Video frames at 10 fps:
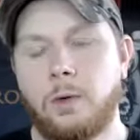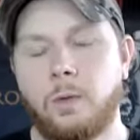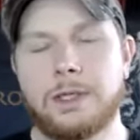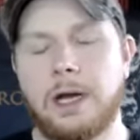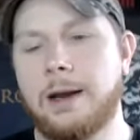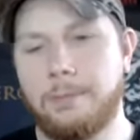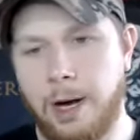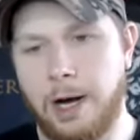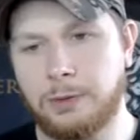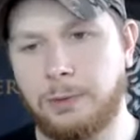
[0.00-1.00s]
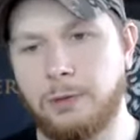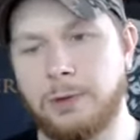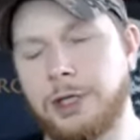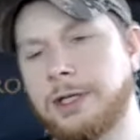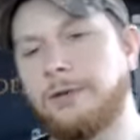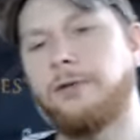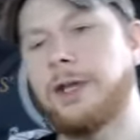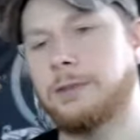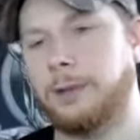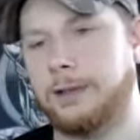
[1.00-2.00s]
was not impossible. It was just
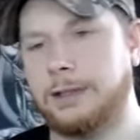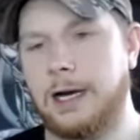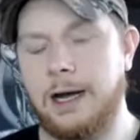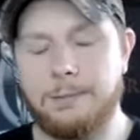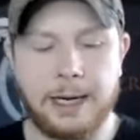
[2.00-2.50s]
infeasible at the time.